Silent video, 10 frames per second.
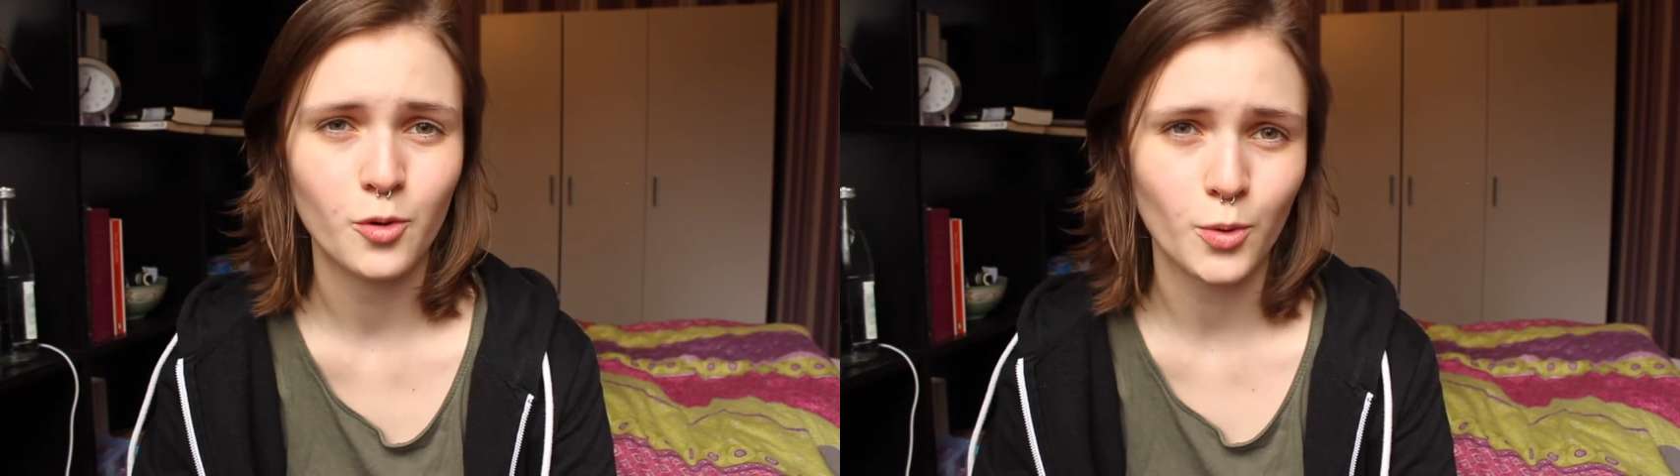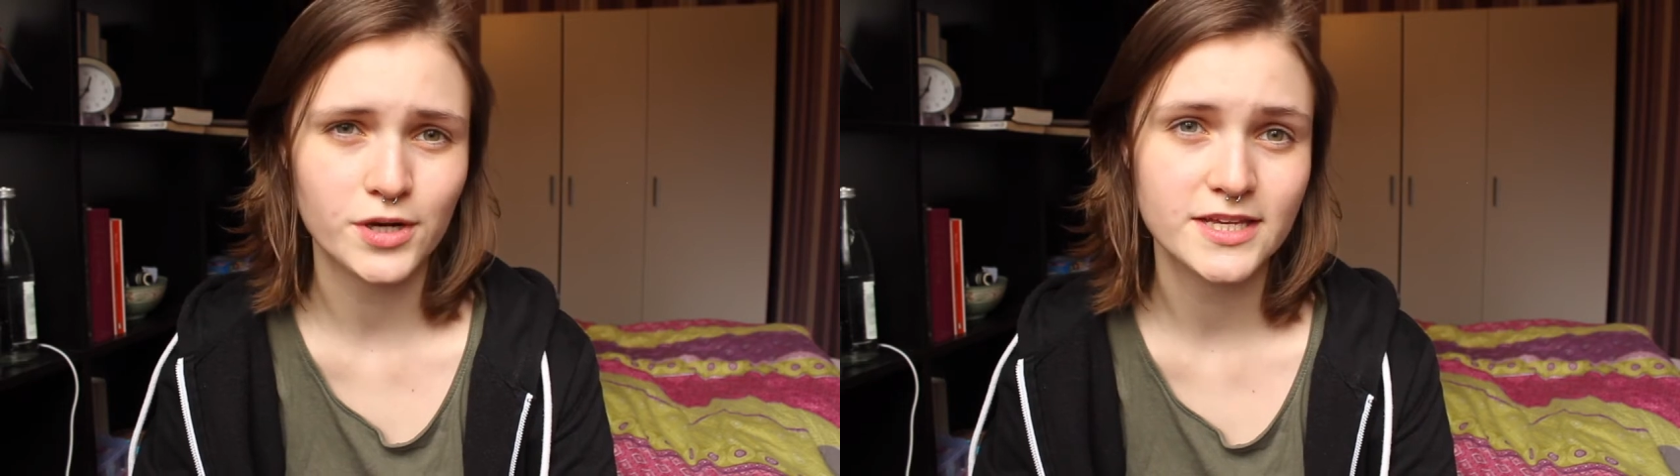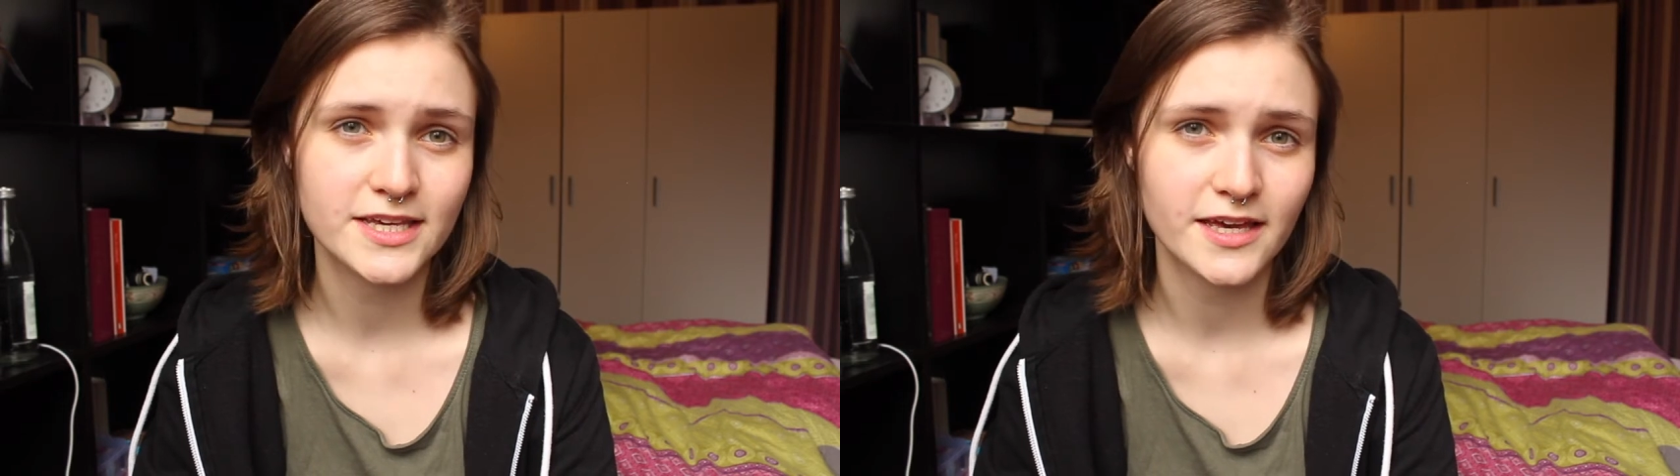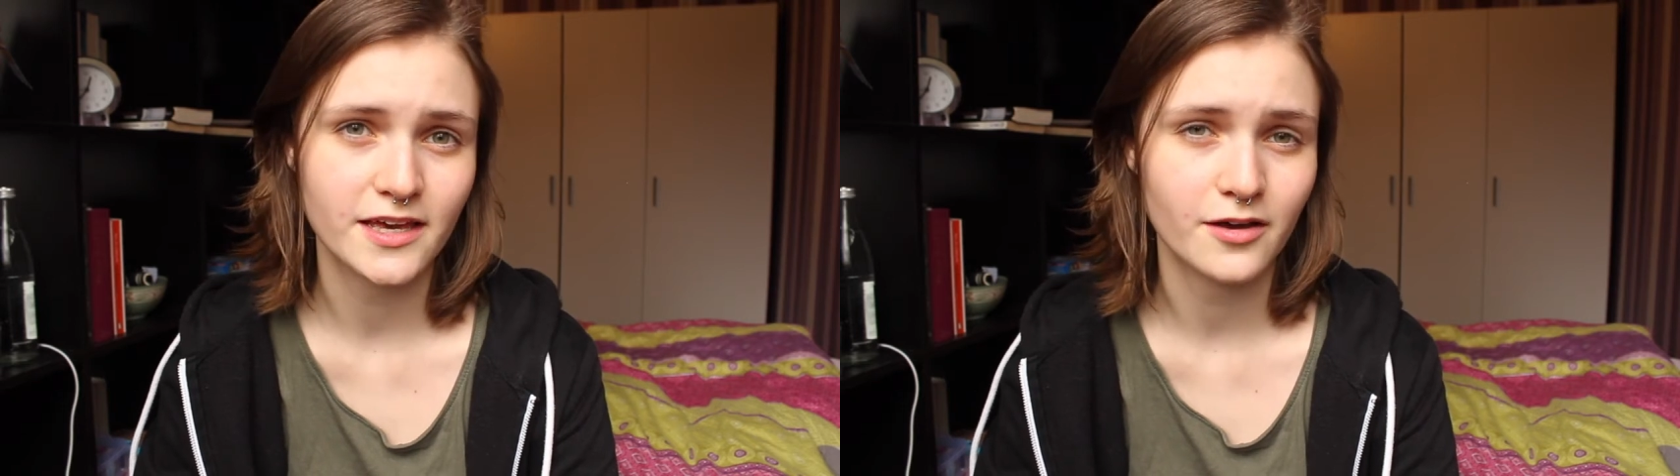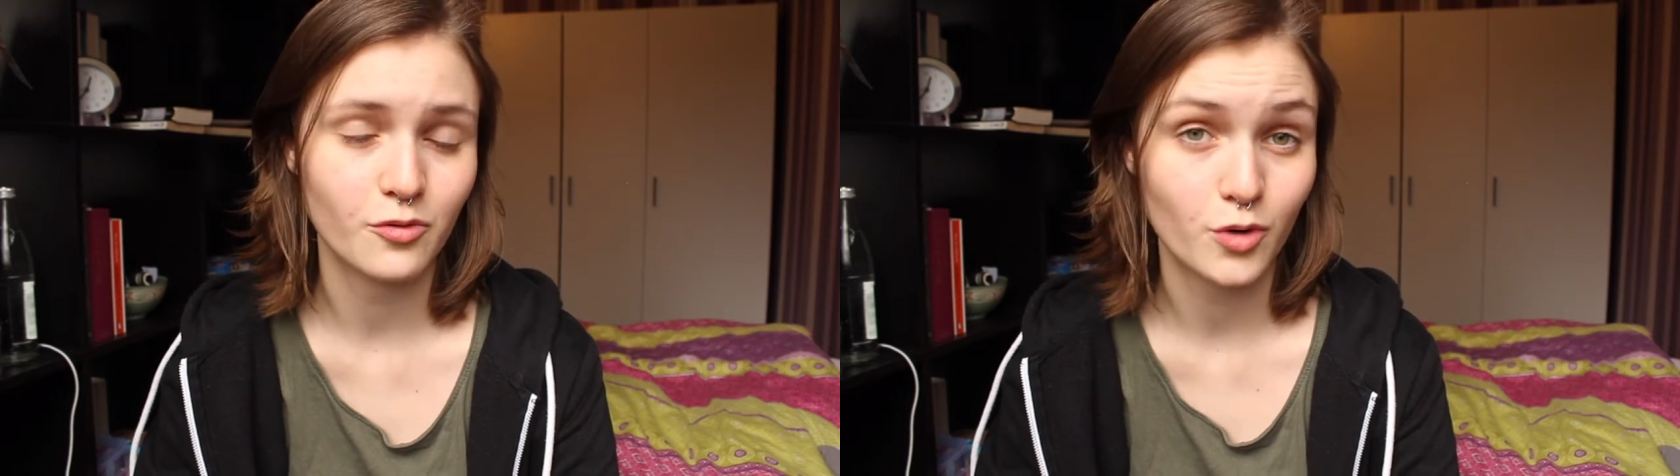1
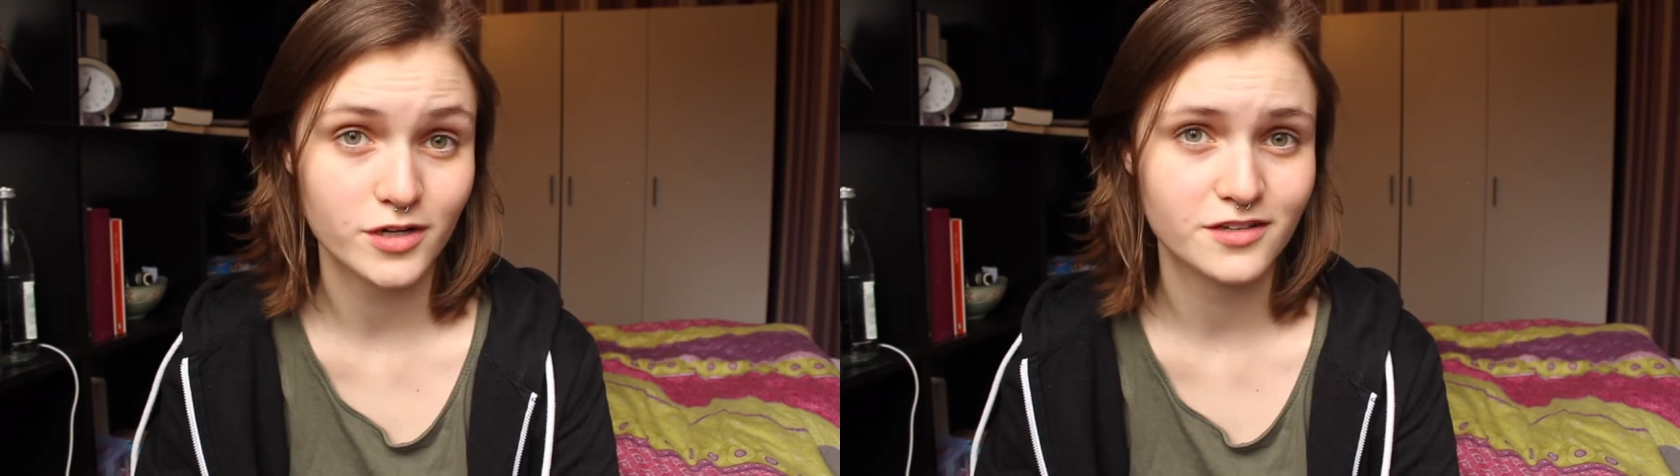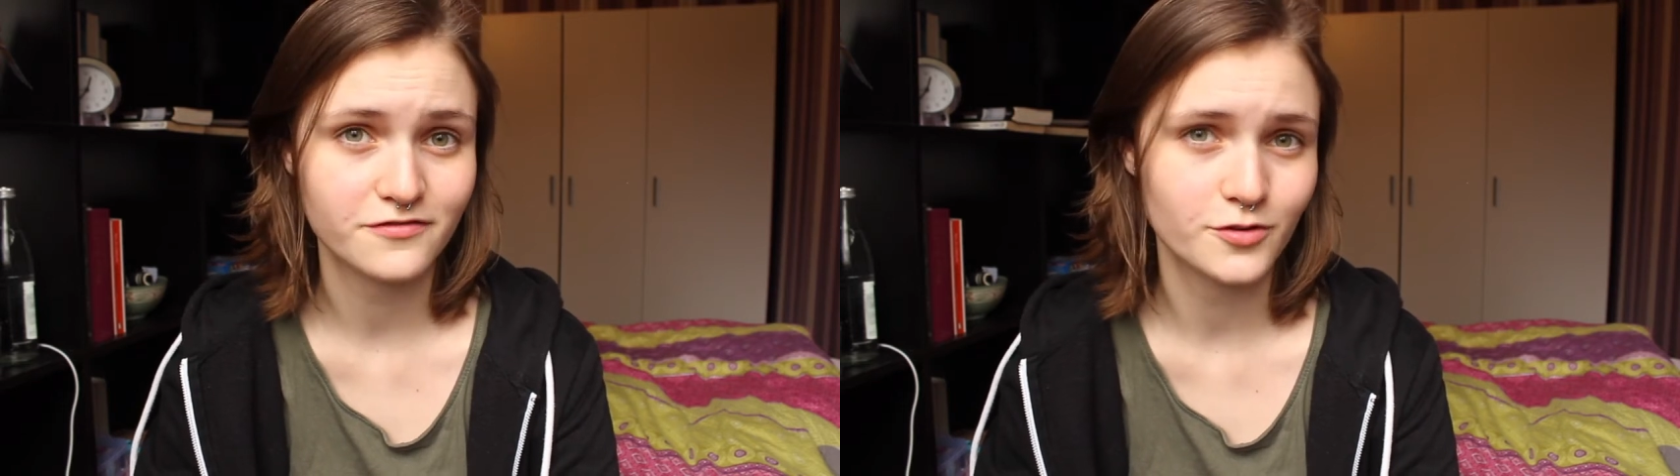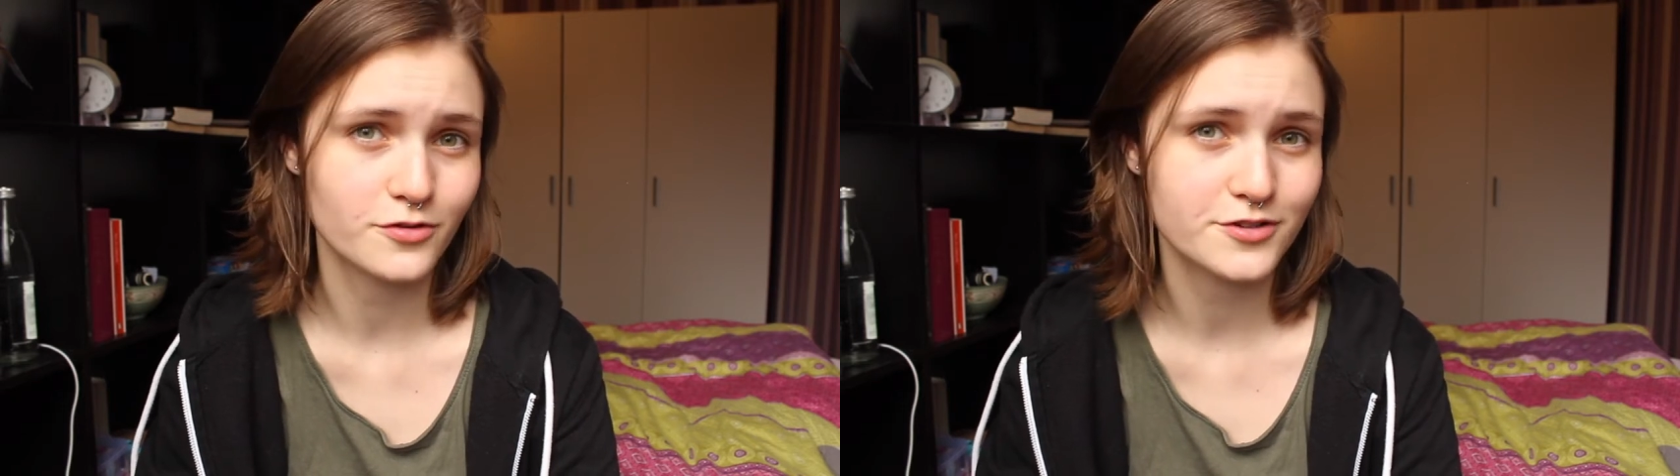year working for